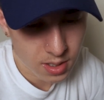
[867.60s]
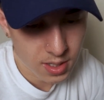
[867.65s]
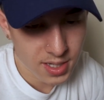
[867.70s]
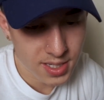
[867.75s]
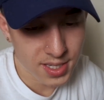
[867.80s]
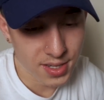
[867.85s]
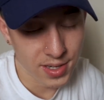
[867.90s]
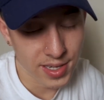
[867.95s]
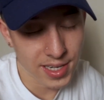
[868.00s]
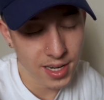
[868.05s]

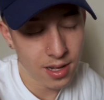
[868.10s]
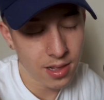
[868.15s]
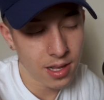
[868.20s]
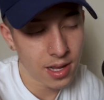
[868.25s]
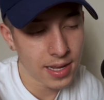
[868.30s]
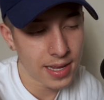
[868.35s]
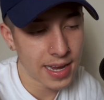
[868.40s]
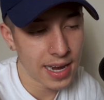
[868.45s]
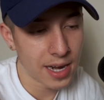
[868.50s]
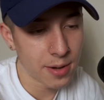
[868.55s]
So the
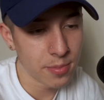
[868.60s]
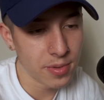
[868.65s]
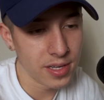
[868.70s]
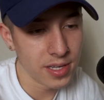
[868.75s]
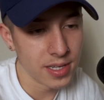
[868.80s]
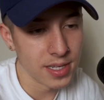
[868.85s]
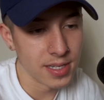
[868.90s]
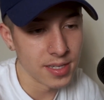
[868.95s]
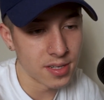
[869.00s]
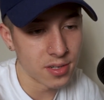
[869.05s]
online academy
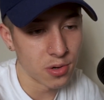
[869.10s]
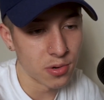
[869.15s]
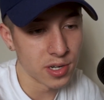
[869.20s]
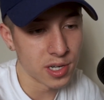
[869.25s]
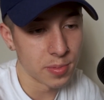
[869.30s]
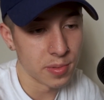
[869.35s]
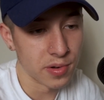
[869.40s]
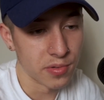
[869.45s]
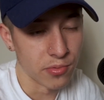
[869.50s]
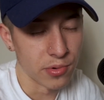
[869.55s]
is going
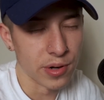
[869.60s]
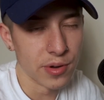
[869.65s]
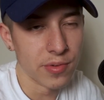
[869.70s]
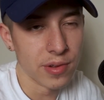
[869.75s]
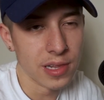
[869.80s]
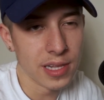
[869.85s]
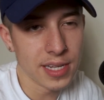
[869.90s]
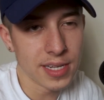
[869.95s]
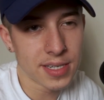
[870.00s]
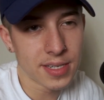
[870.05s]
to be
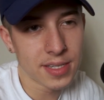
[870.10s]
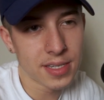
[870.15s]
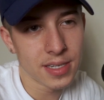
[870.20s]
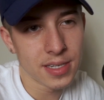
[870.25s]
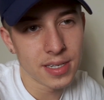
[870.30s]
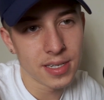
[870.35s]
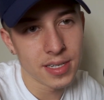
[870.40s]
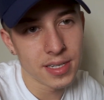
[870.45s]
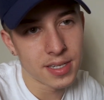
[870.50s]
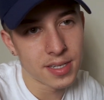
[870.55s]
re-released
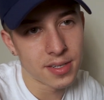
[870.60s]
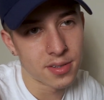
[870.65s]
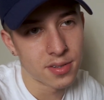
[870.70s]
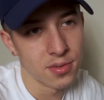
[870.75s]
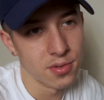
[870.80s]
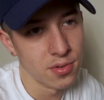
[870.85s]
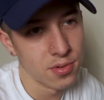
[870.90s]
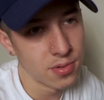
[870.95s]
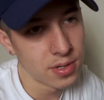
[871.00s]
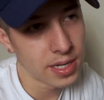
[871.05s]

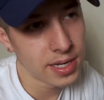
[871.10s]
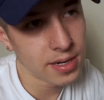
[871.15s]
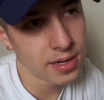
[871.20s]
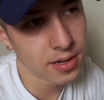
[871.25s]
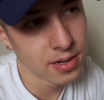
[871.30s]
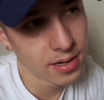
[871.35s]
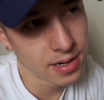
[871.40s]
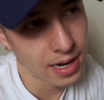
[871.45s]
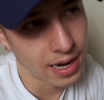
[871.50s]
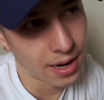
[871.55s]
soon
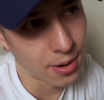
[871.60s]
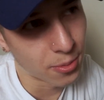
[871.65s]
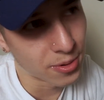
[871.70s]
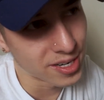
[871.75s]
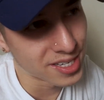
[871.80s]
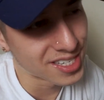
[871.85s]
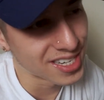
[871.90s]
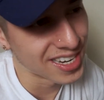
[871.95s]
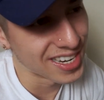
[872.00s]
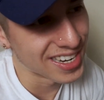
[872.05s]
here. I want
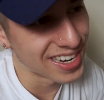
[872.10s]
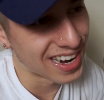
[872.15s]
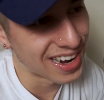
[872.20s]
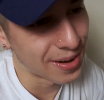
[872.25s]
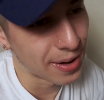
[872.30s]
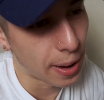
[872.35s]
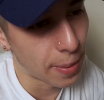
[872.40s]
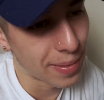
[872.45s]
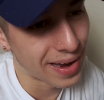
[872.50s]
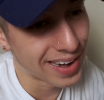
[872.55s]
to say
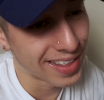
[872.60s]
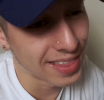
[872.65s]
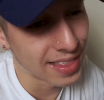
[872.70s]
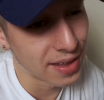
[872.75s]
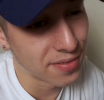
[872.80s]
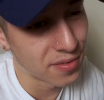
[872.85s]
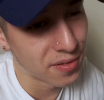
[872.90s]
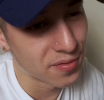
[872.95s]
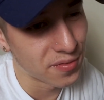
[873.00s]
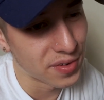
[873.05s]
I'm at
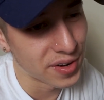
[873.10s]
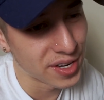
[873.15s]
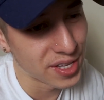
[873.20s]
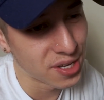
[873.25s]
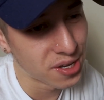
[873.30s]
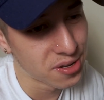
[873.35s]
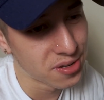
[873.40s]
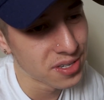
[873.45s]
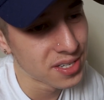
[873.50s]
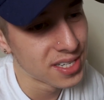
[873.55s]
11
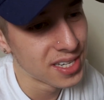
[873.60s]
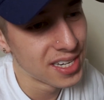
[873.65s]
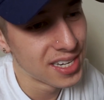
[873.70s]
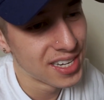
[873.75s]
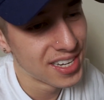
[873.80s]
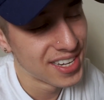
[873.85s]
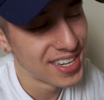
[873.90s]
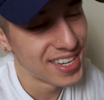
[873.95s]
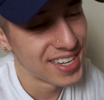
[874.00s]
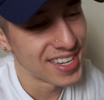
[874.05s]
videos
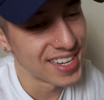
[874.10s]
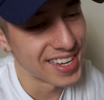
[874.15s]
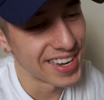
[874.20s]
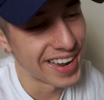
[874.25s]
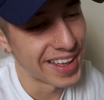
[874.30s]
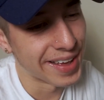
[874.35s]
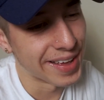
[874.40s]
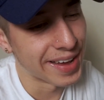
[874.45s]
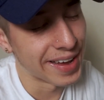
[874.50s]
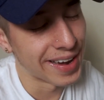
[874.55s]

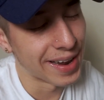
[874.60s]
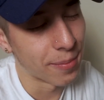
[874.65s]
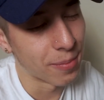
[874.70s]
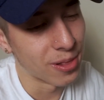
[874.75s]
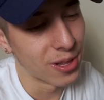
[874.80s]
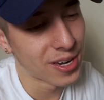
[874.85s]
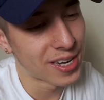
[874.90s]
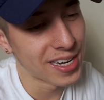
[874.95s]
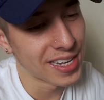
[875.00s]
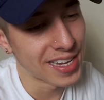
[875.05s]
and I'm
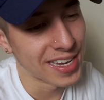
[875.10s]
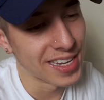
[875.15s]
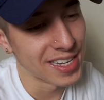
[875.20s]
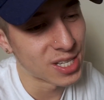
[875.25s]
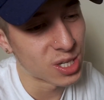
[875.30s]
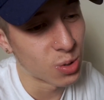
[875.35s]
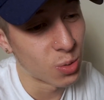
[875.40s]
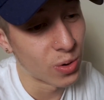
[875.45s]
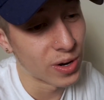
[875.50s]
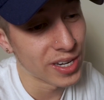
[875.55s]
looking to get
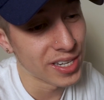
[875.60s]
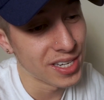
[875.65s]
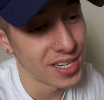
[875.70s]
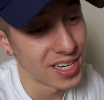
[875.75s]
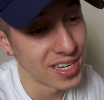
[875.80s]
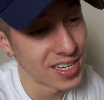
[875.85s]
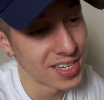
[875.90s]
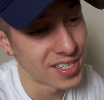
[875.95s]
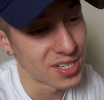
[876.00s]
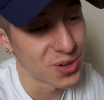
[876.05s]
20
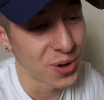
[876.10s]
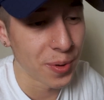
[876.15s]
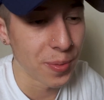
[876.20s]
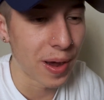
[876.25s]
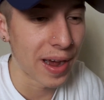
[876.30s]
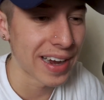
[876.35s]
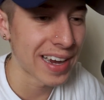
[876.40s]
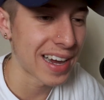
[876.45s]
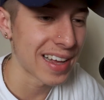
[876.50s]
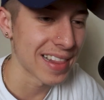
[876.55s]
done. So
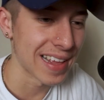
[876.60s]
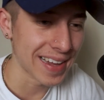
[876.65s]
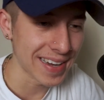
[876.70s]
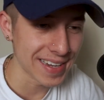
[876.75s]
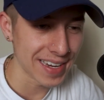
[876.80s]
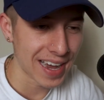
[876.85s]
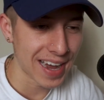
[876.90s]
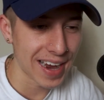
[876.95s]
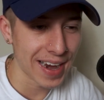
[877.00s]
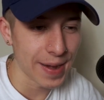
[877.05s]
I got like
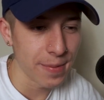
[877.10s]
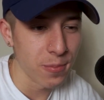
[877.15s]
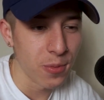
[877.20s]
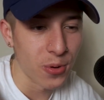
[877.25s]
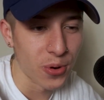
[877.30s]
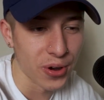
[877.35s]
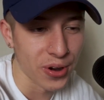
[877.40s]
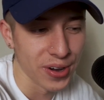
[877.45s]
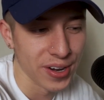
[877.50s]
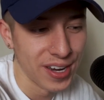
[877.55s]
9
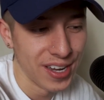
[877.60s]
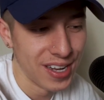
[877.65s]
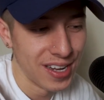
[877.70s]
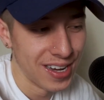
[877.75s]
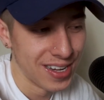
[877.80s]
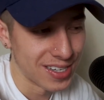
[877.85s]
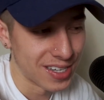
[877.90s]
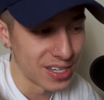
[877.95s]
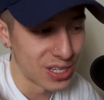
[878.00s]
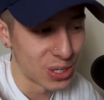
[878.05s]
more
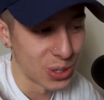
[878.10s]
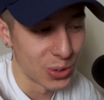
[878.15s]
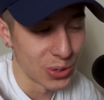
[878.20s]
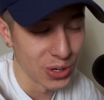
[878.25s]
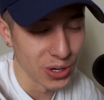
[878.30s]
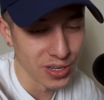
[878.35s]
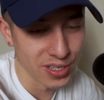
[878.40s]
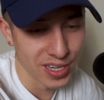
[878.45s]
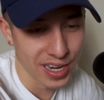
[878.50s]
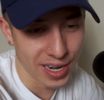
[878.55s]

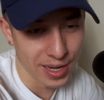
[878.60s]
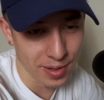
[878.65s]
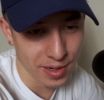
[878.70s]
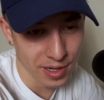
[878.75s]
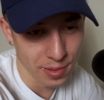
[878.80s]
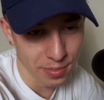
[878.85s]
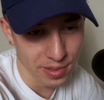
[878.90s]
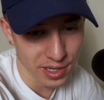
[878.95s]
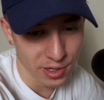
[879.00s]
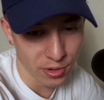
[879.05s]
tutorials that I'm
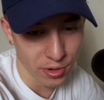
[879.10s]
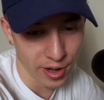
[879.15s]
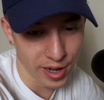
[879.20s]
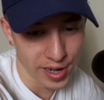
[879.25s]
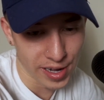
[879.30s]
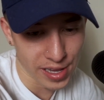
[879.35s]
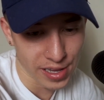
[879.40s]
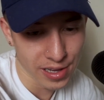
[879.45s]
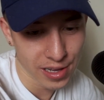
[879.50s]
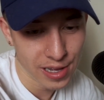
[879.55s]
going to be
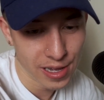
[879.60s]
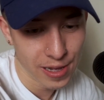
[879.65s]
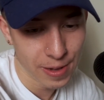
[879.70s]
creating.